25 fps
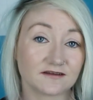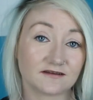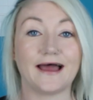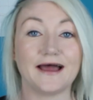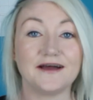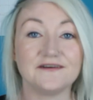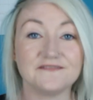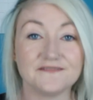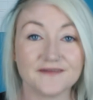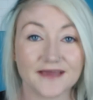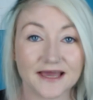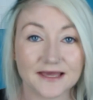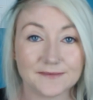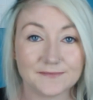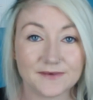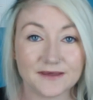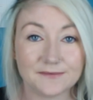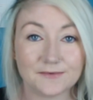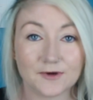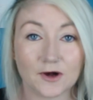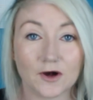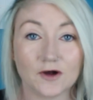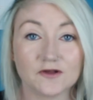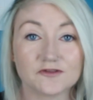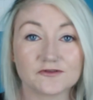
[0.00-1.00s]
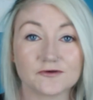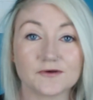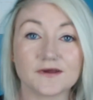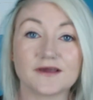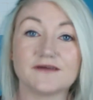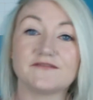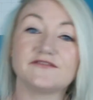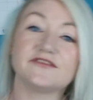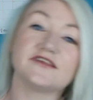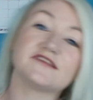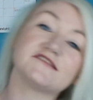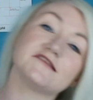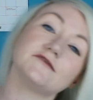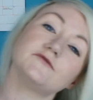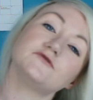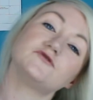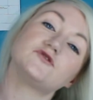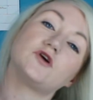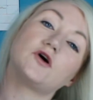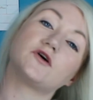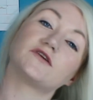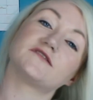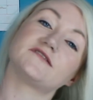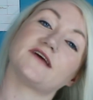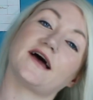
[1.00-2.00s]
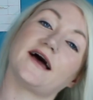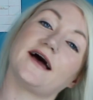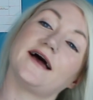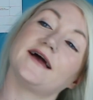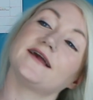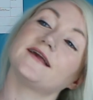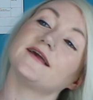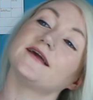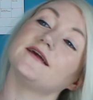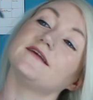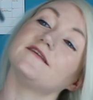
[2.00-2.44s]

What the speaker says: At VIP, but also given this little dog tag,